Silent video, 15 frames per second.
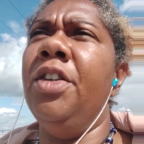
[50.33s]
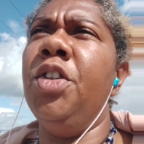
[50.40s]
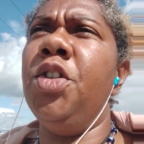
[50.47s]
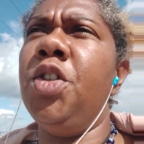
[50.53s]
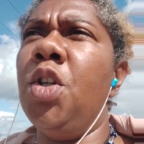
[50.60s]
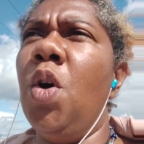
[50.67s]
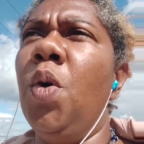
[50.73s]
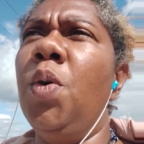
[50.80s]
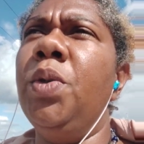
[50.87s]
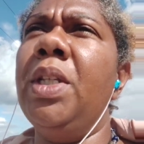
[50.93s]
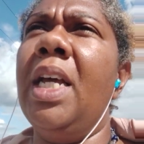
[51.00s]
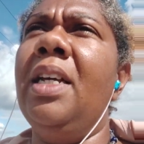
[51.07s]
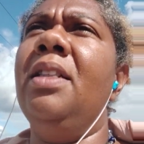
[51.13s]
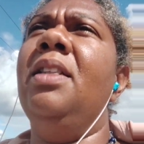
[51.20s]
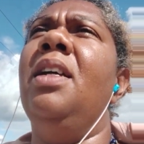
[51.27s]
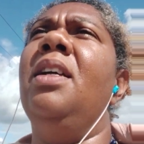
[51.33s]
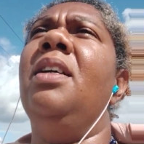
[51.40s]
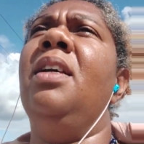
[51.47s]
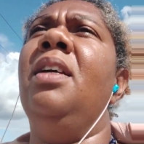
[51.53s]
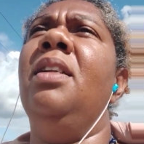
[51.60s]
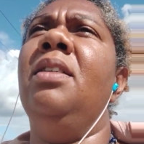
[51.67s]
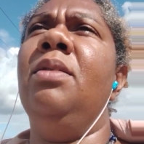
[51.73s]
so that they
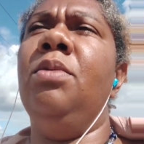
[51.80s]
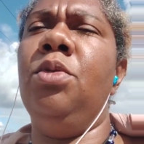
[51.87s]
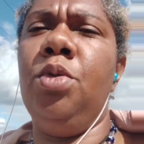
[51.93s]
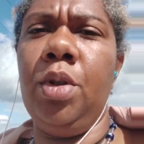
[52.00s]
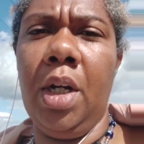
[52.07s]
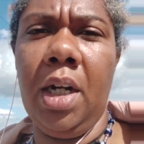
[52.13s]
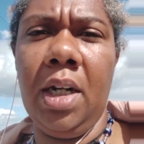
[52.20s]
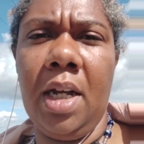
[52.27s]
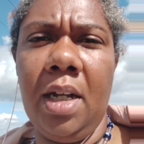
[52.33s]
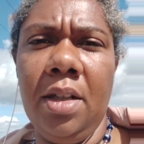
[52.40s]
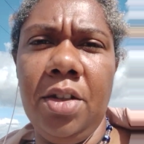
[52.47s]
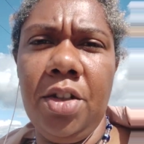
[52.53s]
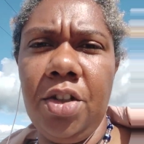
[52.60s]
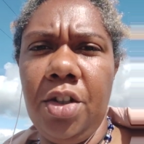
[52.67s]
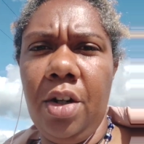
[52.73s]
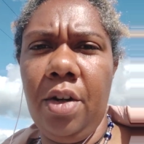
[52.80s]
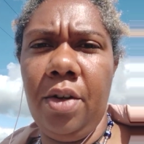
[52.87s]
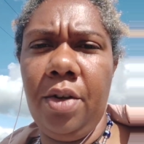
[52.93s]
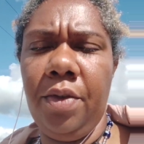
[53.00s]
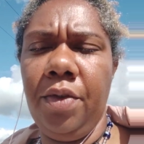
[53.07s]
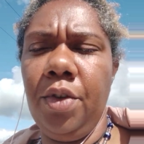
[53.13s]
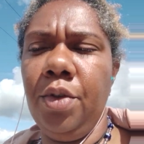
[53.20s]
can drain energy
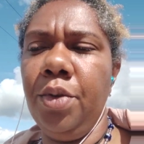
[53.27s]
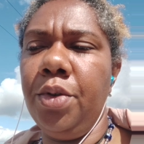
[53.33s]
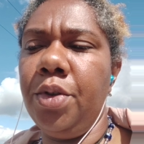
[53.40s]
out of you.